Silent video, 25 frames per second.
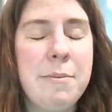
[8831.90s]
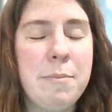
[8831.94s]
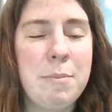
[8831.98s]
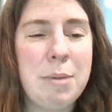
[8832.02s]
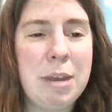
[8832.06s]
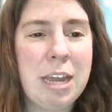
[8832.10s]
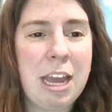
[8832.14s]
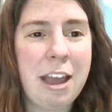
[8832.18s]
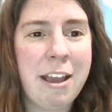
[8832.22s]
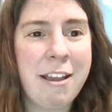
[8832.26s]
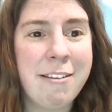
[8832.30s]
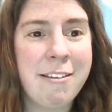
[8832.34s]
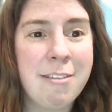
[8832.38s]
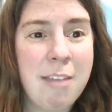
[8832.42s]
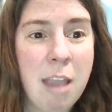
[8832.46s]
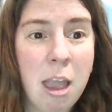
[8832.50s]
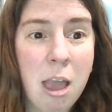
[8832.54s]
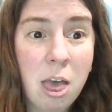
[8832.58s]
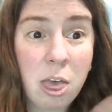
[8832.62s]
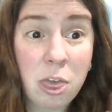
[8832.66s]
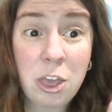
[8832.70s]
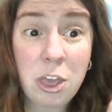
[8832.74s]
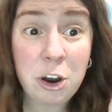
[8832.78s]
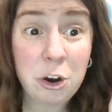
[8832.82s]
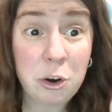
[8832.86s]
because
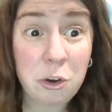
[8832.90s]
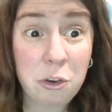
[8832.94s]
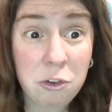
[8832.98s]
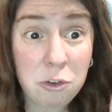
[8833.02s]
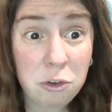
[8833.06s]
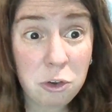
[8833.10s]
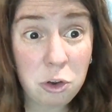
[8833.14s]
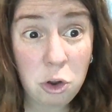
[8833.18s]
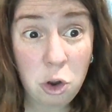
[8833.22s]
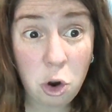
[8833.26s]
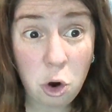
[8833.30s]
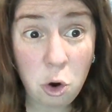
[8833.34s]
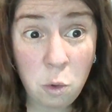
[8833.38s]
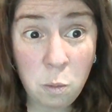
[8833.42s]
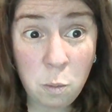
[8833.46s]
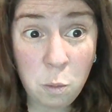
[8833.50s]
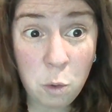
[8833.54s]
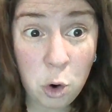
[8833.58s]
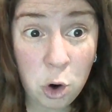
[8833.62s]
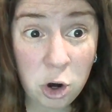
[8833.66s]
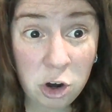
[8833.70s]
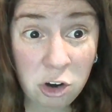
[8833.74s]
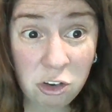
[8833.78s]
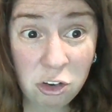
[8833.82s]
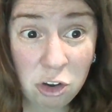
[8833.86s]
there is no
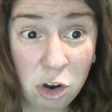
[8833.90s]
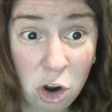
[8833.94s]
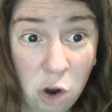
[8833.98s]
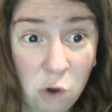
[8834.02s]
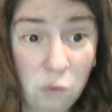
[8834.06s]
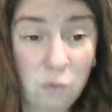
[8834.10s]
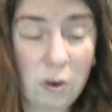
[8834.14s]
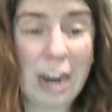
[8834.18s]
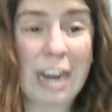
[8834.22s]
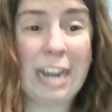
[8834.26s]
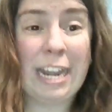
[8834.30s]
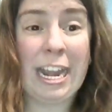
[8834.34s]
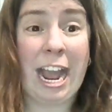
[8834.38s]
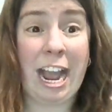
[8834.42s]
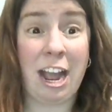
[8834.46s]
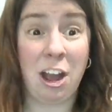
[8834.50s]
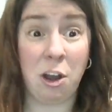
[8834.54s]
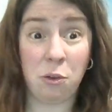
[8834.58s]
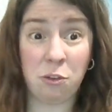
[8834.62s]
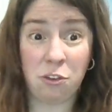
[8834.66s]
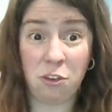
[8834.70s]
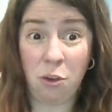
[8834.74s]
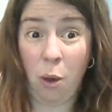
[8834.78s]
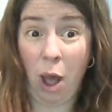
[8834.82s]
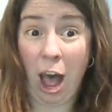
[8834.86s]
more snow right
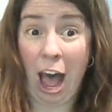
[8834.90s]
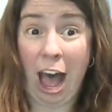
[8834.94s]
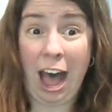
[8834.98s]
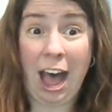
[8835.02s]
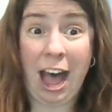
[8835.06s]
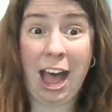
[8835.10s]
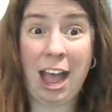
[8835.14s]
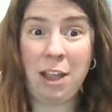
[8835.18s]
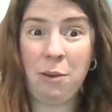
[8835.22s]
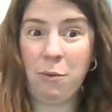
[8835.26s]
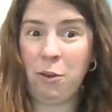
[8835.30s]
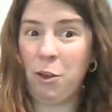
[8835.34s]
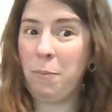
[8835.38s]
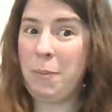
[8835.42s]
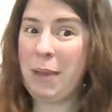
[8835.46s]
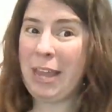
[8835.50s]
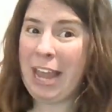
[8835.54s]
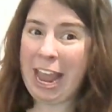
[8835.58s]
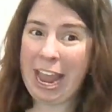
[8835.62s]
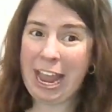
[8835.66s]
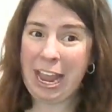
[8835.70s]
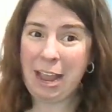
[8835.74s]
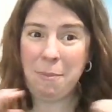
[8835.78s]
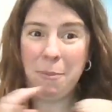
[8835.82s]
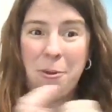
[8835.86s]
now, so I will
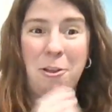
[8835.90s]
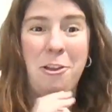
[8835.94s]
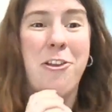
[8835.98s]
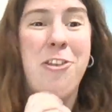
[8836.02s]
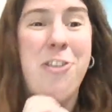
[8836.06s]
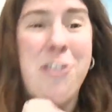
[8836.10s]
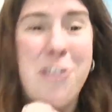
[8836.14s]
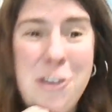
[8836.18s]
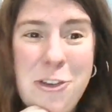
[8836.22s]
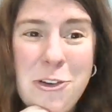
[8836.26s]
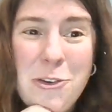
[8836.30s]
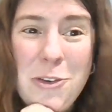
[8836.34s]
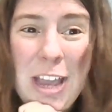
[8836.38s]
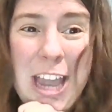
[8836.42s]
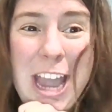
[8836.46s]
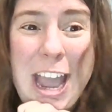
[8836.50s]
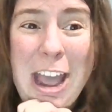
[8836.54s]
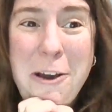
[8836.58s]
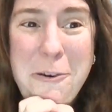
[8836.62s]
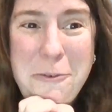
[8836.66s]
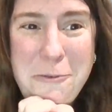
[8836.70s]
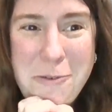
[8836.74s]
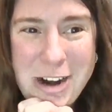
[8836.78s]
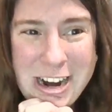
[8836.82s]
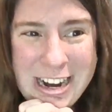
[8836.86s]
be able to
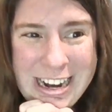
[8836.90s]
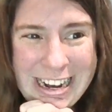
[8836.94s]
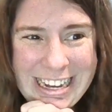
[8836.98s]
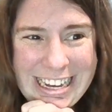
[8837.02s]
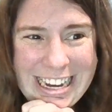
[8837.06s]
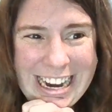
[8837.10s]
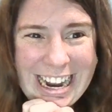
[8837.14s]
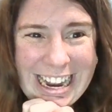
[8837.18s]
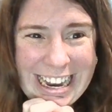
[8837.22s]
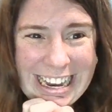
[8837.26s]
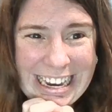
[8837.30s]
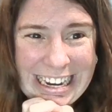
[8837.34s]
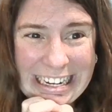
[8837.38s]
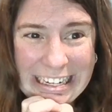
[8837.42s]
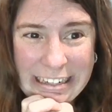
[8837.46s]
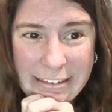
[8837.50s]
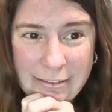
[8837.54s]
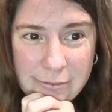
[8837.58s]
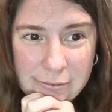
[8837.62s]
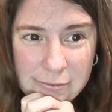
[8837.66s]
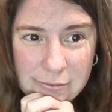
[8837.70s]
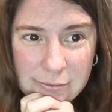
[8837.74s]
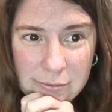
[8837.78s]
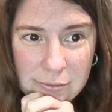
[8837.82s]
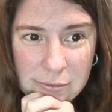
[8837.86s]
get work done,
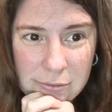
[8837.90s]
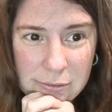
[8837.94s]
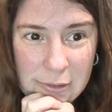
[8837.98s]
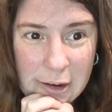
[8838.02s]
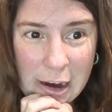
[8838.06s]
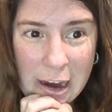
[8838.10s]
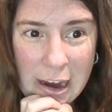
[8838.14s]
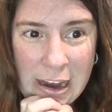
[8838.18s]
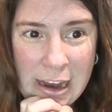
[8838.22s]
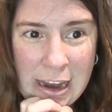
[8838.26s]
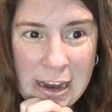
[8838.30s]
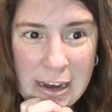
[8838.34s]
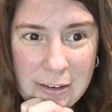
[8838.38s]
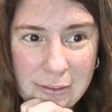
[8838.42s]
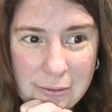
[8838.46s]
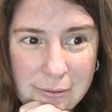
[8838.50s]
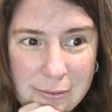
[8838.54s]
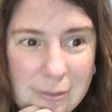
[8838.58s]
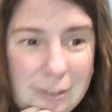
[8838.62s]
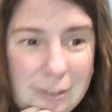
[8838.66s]
right?